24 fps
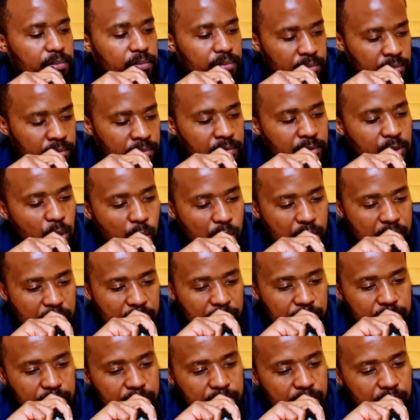Mm -hmm.
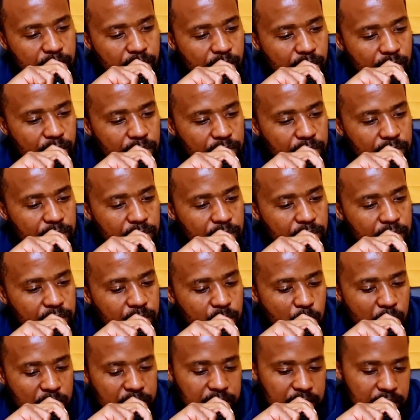okay.
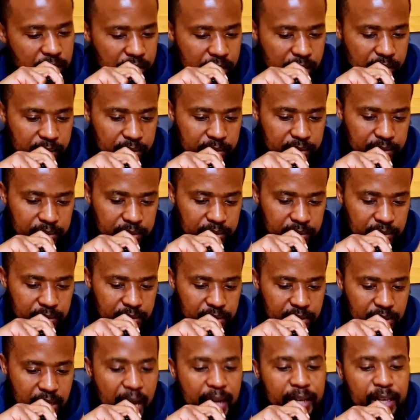Watch this.
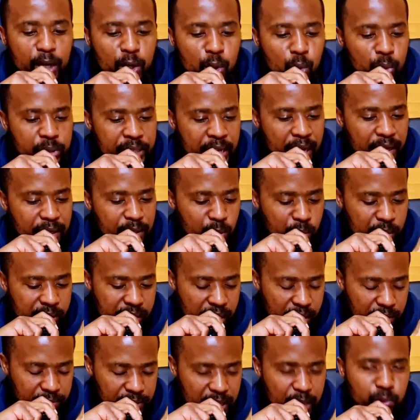I give you telling
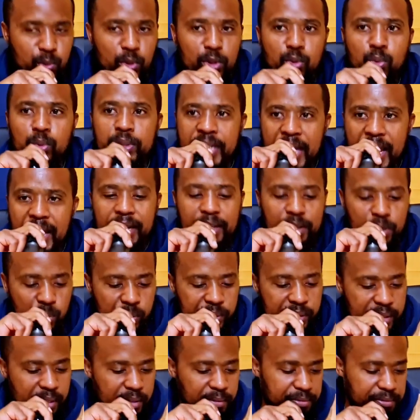yourself. That's what you're telling
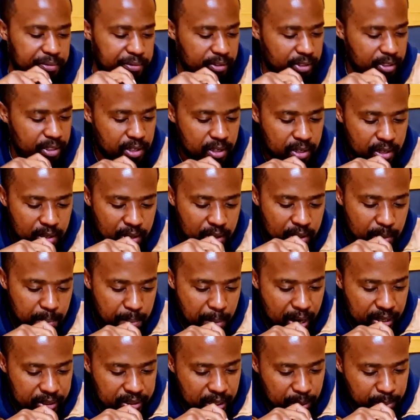yourself.
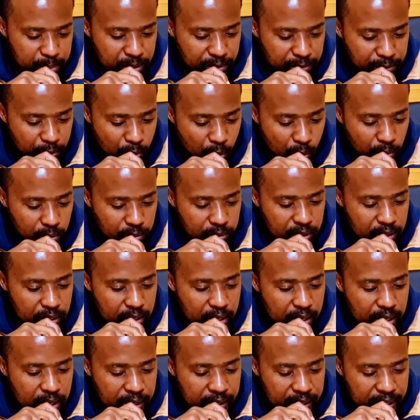Mark chapter 4.
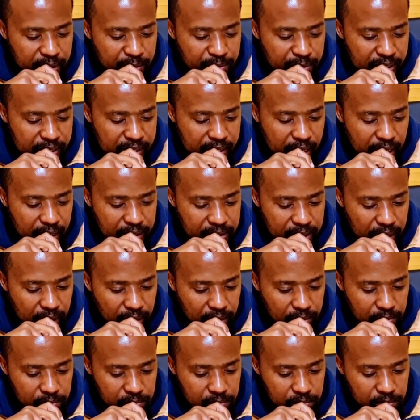Read verse
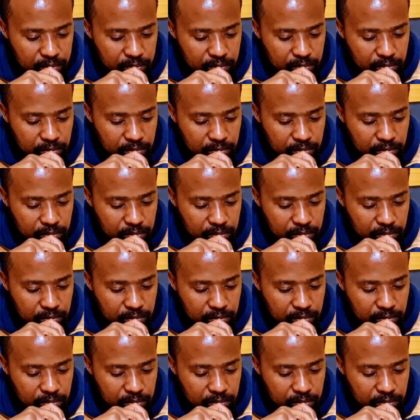18.